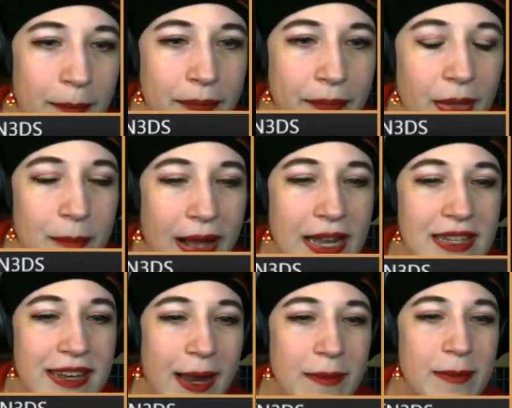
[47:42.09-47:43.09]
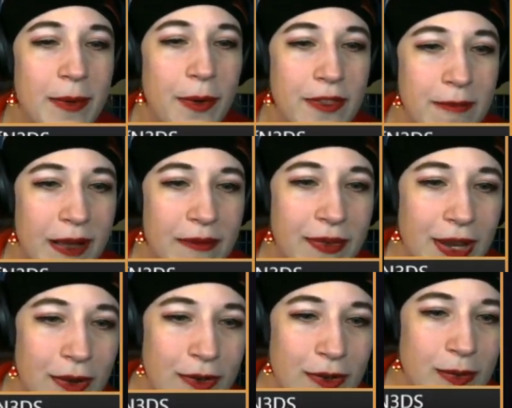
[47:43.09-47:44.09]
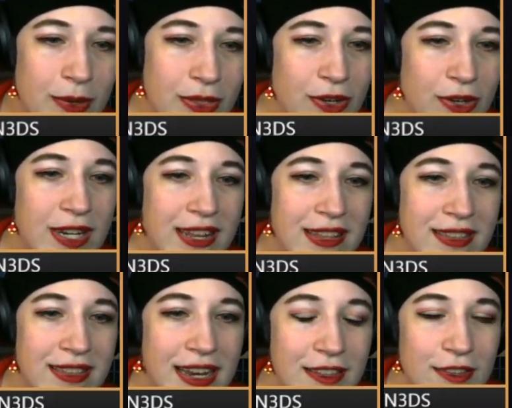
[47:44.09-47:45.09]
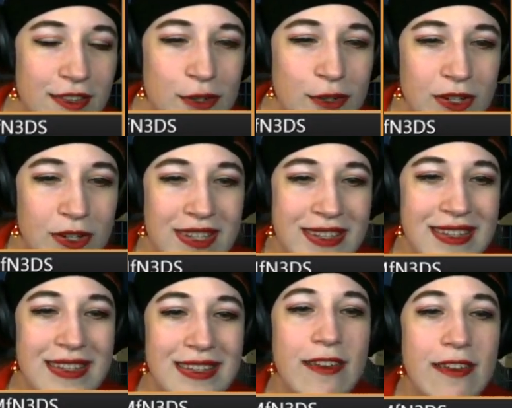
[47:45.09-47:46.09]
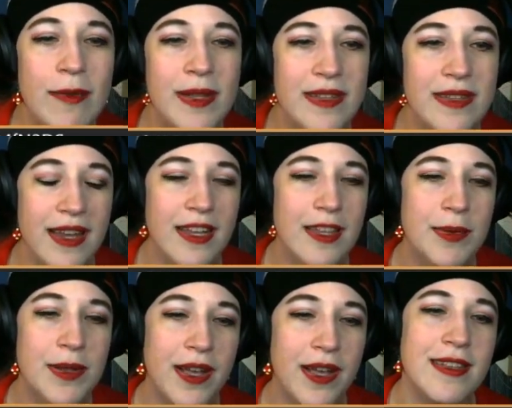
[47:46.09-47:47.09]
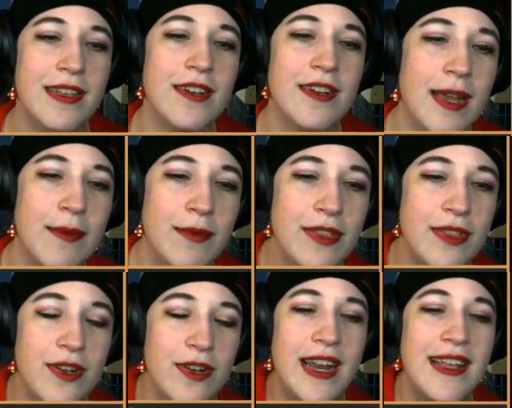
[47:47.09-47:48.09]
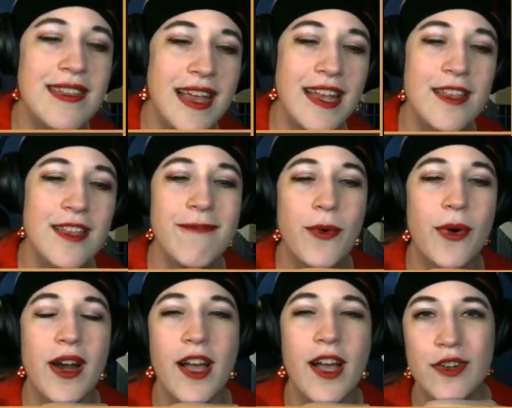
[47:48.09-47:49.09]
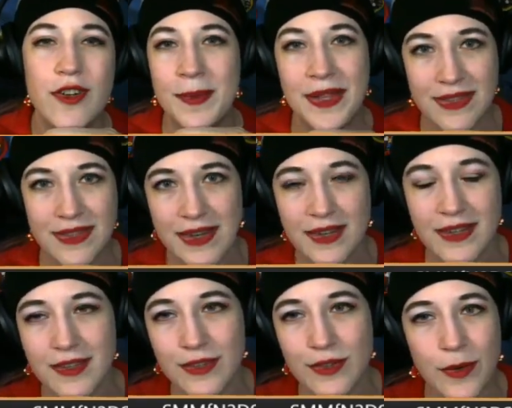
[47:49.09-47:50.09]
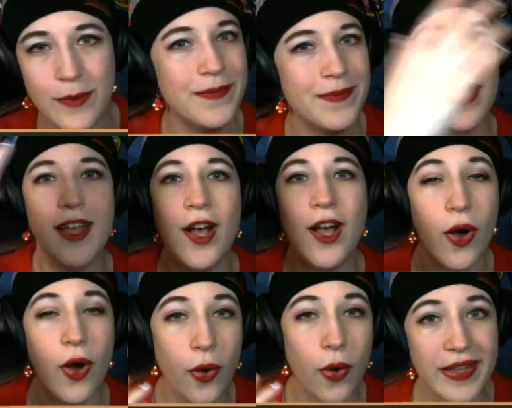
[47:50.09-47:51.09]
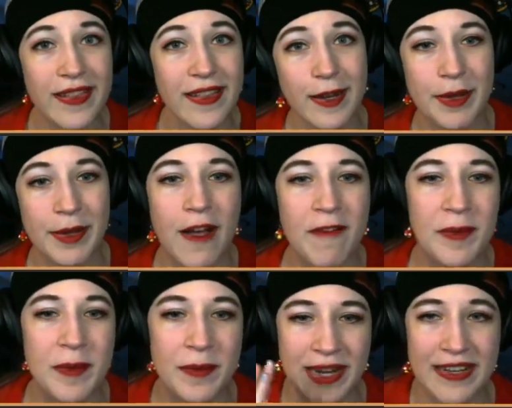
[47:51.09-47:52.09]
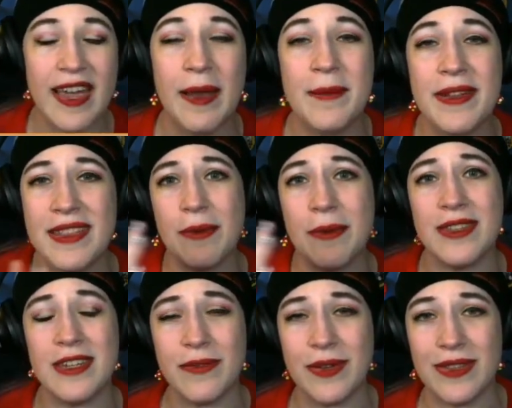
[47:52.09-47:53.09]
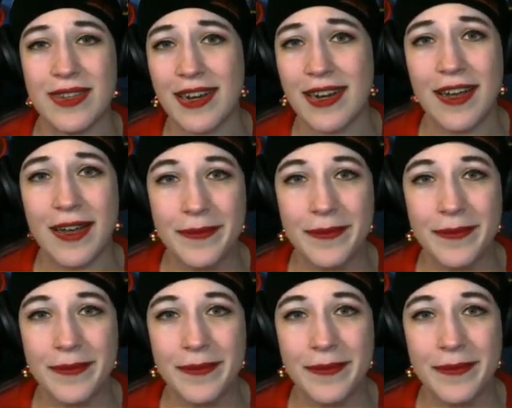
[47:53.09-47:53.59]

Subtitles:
my times, both of my videos were 39 seconds, 267 milliseconds. Polonxy, your time was 39 seconds, 400 milliseconds. So only a little bit off, but when I timed it, that was the difference that I got.